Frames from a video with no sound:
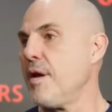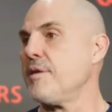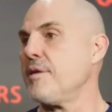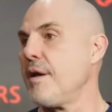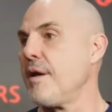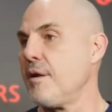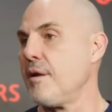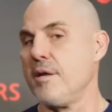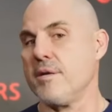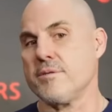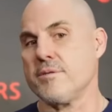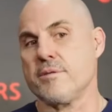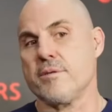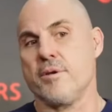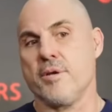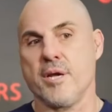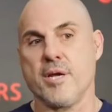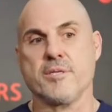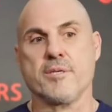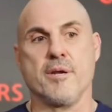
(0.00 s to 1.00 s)
analyze it. So
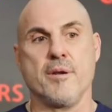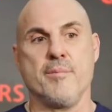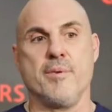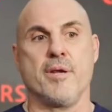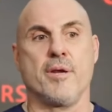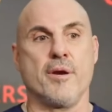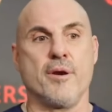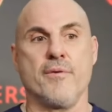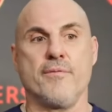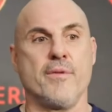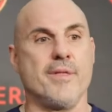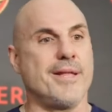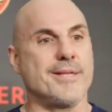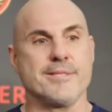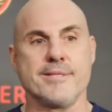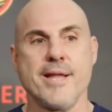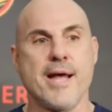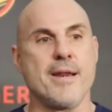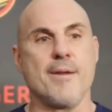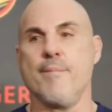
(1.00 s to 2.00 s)
you guys got to be careful. That's
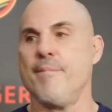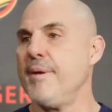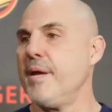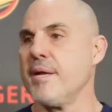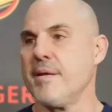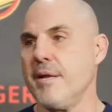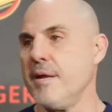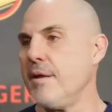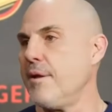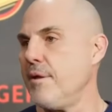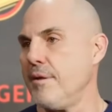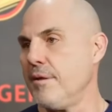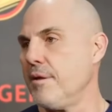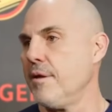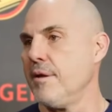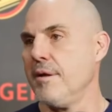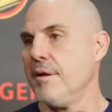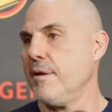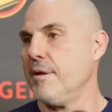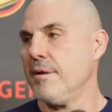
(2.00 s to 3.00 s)
not a big deal.
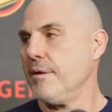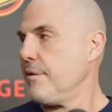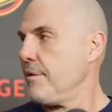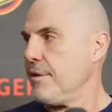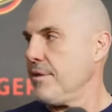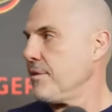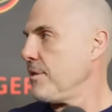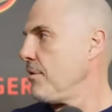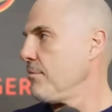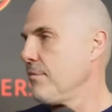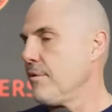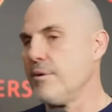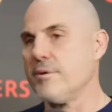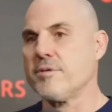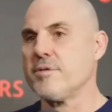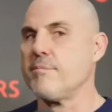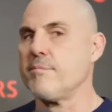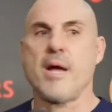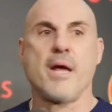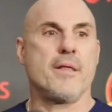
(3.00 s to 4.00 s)
He's out there
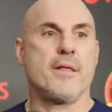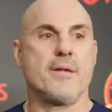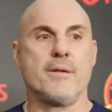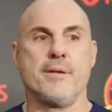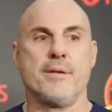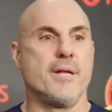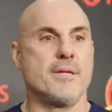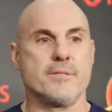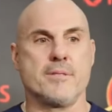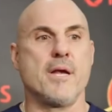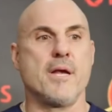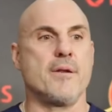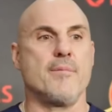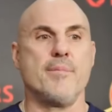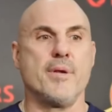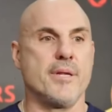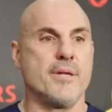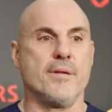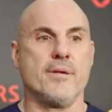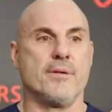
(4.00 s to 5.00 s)
smiling. It's not a
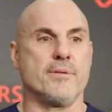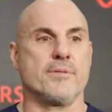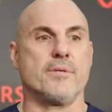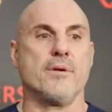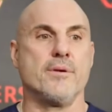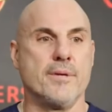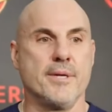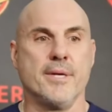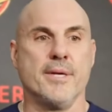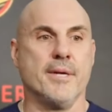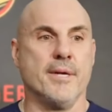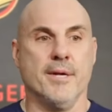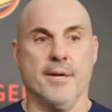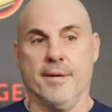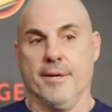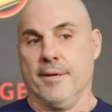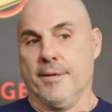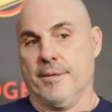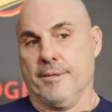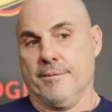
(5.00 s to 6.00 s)
big deal. So
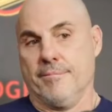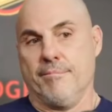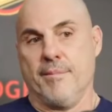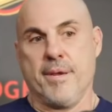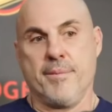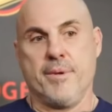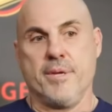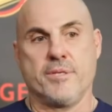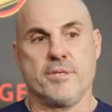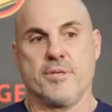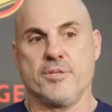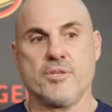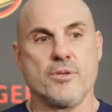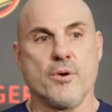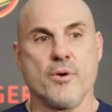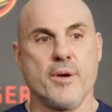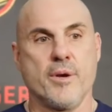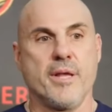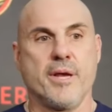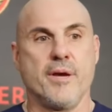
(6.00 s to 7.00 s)
maybe it's a
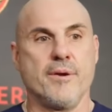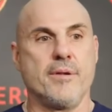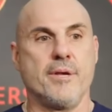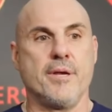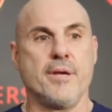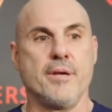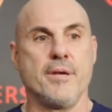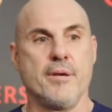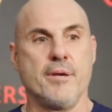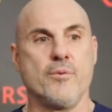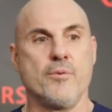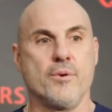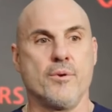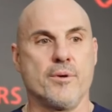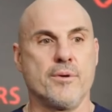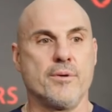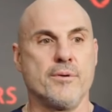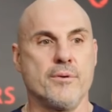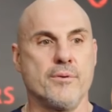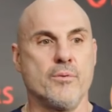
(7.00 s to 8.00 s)
story that we're
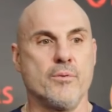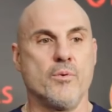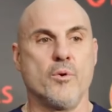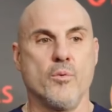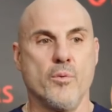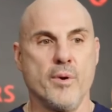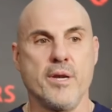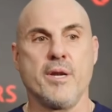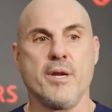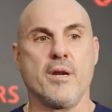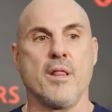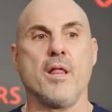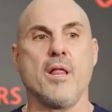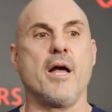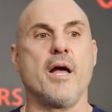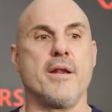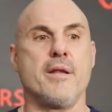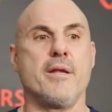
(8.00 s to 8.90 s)
winning a lot